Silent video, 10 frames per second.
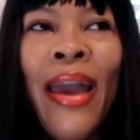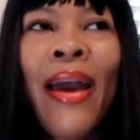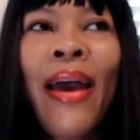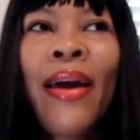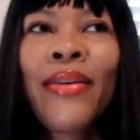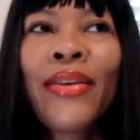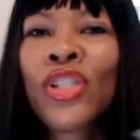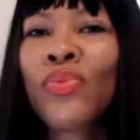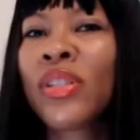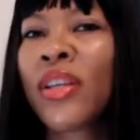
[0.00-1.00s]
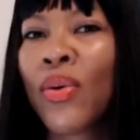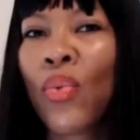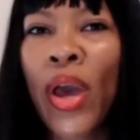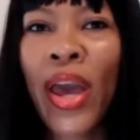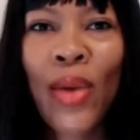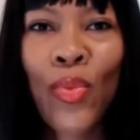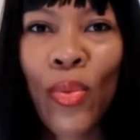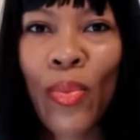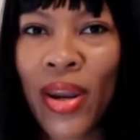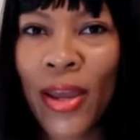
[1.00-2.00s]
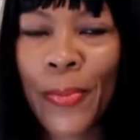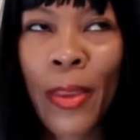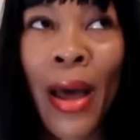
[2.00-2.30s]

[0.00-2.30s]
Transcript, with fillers: and she was getting way more money